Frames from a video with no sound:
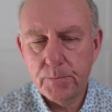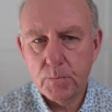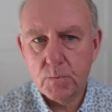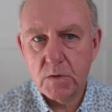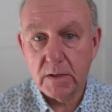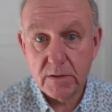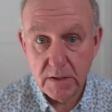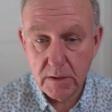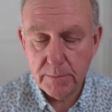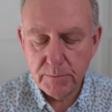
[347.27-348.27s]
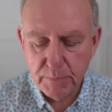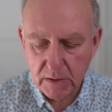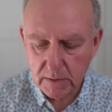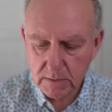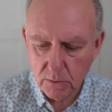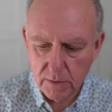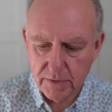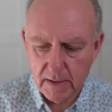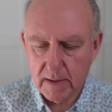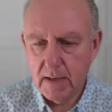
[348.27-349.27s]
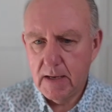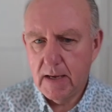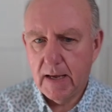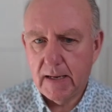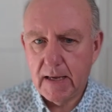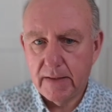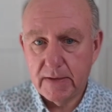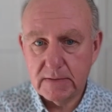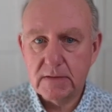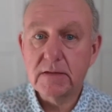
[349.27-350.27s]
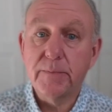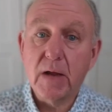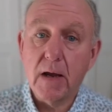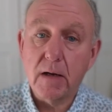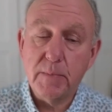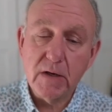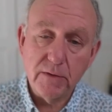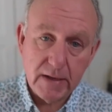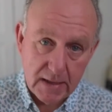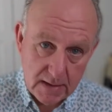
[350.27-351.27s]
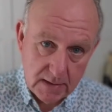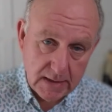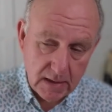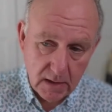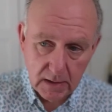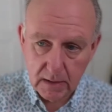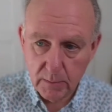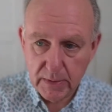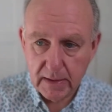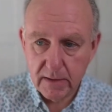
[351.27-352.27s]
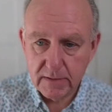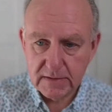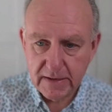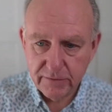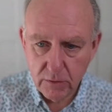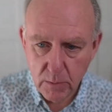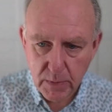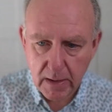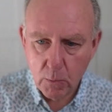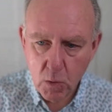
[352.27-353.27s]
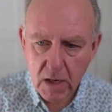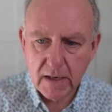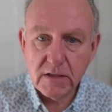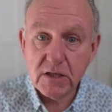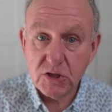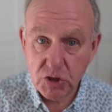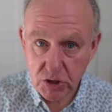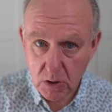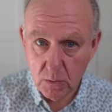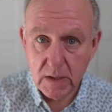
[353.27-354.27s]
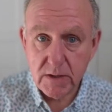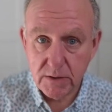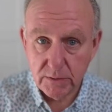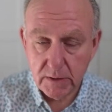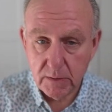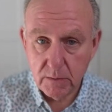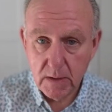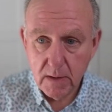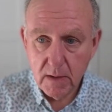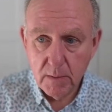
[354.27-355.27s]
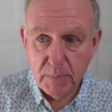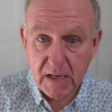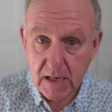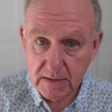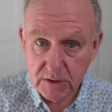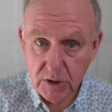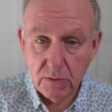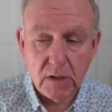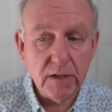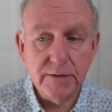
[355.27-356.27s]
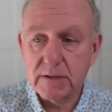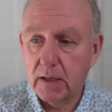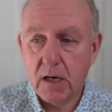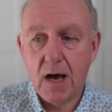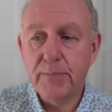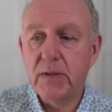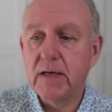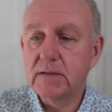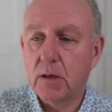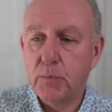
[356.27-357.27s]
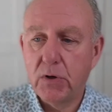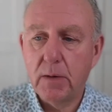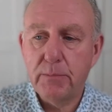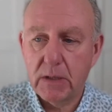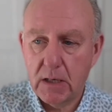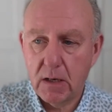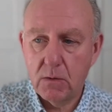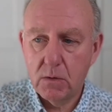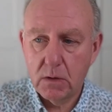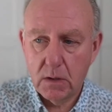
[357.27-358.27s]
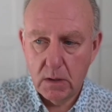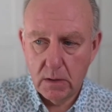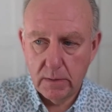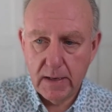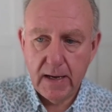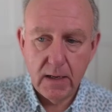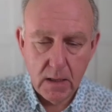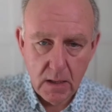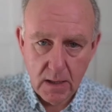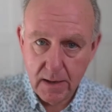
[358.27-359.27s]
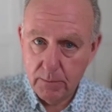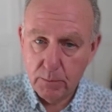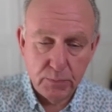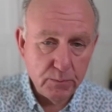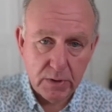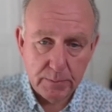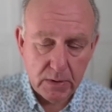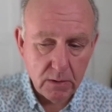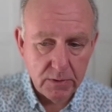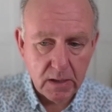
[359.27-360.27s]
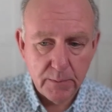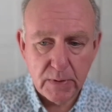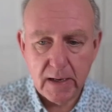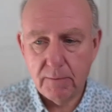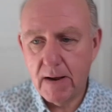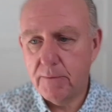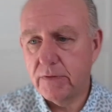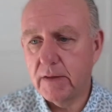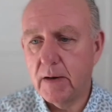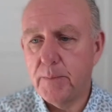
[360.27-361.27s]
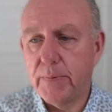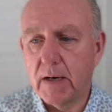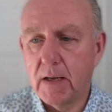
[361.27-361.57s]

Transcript: to build this whole thing. And again, this is something I'm going to be doing in detail a little bit later this afternoon, but I wanted to show it to you because you can use it. And copy this, I'll put it below, okay? I put it below and you can play around with it, but